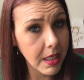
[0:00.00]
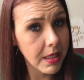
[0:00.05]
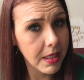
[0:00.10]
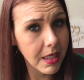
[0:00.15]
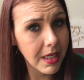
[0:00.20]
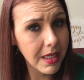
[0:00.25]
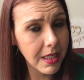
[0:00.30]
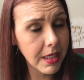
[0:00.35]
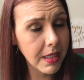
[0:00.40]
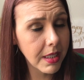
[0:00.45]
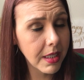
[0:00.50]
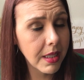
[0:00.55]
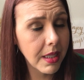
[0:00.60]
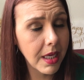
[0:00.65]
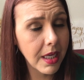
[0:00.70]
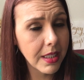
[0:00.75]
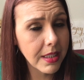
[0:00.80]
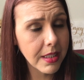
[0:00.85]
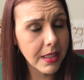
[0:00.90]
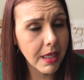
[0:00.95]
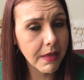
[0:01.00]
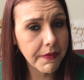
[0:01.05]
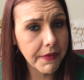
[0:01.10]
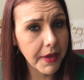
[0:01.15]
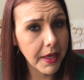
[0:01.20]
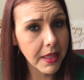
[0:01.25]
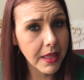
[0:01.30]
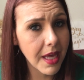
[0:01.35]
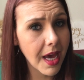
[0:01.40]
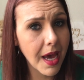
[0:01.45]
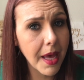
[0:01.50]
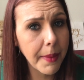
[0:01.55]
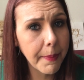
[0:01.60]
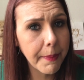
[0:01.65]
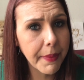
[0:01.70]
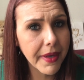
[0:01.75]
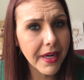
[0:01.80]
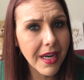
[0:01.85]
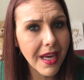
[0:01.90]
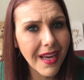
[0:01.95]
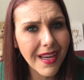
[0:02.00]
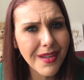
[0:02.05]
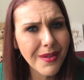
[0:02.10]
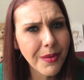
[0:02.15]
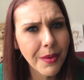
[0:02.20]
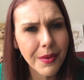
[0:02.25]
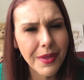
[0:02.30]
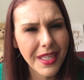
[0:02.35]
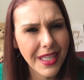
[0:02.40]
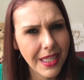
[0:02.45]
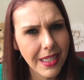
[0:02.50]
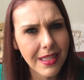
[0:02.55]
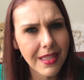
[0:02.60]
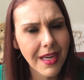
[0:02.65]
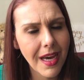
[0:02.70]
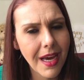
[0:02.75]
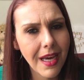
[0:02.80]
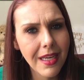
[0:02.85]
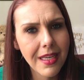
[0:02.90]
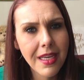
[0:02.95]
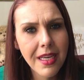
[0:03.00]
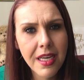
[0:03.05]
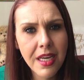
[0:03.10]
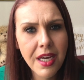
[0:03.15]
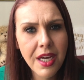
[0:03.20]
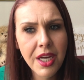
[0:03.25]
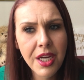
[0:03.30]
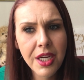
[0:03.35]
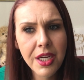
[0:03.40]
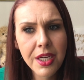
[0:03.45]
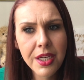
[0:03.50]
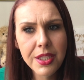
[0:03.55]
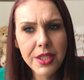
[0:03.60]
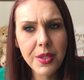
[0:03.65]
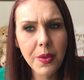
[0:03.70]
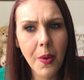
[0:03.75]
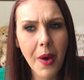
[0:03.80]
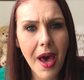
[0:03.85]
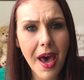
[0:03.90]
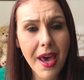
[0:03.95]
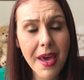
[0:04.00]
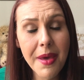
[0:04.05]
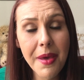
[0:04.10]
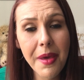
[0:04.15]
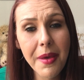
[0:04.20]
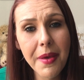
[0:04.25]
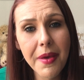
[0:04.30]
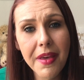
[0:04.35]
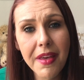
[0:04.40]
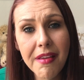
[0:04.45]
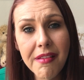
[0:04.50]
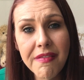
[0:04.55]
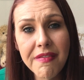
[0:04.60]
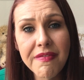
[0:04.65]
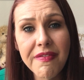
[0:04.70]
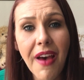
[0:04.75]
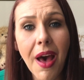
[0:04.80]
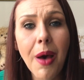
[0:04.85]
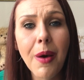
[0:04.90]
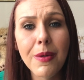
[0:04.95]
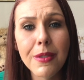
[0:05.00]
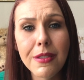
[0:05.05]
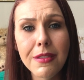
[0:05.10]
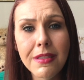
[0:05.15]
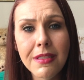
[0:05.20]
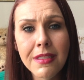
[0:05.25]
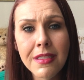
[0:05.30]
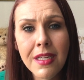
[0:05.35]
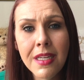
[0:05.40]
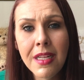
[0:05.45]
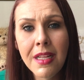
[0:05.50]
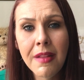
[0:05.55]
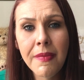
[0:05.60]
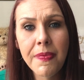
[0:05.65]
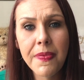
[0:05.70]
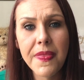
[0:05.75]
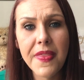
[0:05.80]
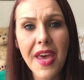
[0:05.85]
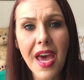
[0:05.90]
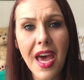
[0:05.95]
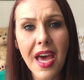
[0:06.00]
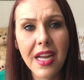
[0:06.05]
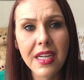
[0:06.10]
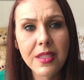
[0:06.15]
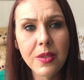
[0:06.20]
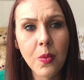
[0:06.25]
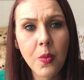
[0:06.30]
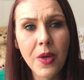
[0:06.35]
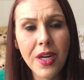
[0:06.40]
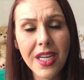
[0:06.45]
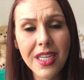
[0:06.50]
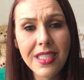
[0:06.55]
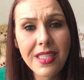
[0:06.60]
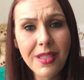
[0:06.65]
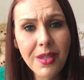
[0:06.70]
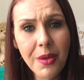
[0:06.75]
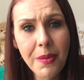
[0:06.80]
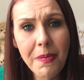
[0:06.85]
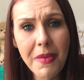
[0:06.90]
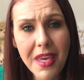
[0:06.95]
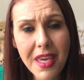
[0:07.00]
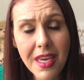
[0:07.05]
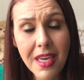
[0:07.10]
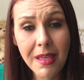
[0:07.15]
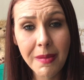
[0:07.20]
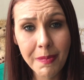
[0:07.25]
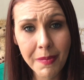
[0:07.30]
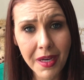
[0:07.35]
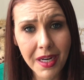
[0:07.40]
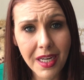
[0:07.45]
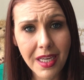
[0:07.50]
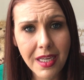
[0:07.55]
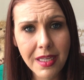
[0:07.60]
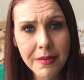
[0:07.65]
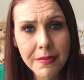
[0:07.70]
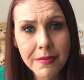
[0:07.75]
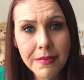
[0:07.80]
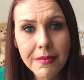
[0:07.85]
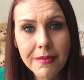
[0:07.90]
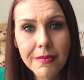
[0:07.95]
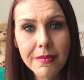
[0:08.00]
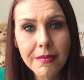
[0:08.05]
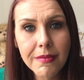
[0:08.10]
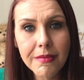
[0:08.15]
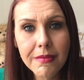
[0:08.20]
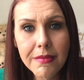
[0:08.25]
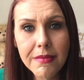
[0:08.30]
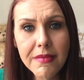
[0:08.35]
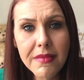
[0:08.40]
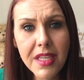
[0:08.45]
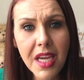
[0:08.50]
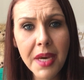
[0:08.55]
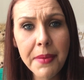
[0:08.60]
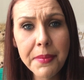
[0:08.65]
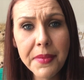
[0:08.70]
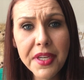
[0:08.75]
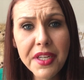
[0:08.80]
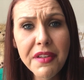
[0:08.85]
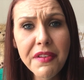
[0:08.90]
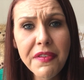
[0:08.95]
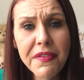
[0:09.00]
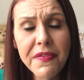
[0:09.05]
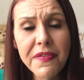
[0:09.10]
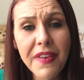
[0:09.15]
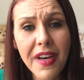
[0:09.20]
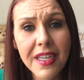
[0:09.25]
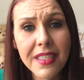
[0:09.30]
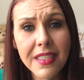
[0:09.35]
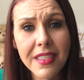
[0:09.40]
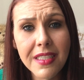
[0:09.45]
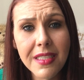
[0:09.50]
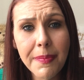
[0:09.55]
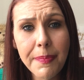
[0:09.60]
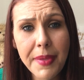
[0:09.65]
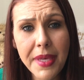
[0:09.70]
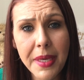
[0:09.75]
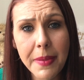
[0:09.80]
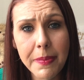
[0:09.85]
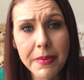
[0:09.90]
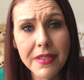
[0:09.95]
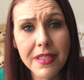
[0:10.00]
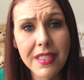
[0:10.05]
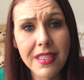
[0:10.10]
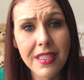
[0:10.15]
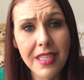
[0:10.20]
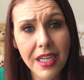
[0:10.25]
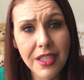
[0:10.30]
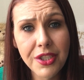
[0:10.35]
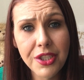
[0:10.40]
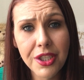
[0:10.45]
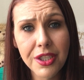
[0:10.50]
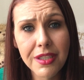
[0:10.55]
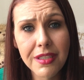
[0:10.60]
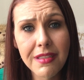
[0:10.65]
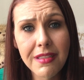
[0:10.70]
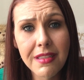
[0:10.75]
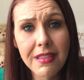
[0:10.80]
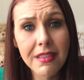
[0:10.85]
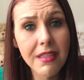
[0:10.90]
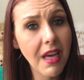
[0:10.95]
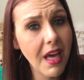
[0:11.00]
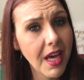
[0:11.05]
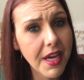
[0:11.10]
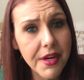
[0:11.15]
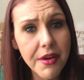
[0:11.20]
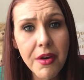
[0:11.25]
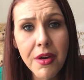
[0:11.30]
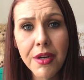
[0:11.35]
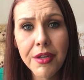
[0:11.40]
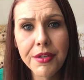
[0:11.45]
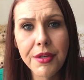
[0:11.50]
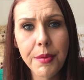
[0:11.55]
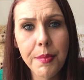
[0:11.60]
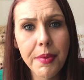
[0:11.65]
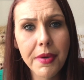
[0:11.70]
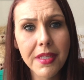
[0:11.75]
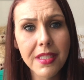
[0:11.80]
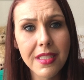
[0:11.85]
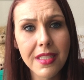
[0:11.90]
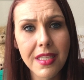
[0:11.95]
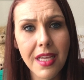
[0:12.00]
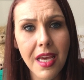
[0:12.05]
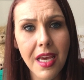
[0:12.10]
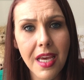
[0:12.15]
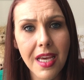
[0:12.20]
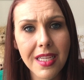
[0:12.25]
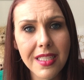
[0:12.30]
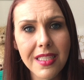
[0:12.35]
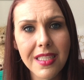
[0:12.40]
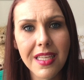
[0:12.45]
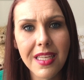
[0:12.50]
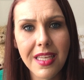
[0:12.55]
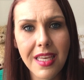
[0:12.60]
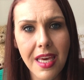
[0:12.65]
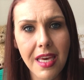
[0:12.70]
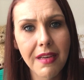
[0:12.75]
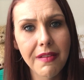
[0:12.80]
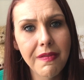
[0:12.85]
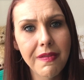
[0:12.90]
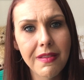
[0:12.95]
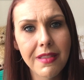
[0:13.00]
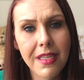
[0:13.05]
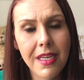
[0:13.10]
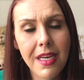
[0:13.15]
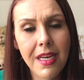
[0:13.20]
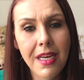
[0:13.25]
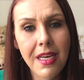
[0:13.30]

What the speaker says: I like stuff like that, but I don't need that. So I have vowed that when I start making money, I'm going to fund people's dentures at 100% as a gift,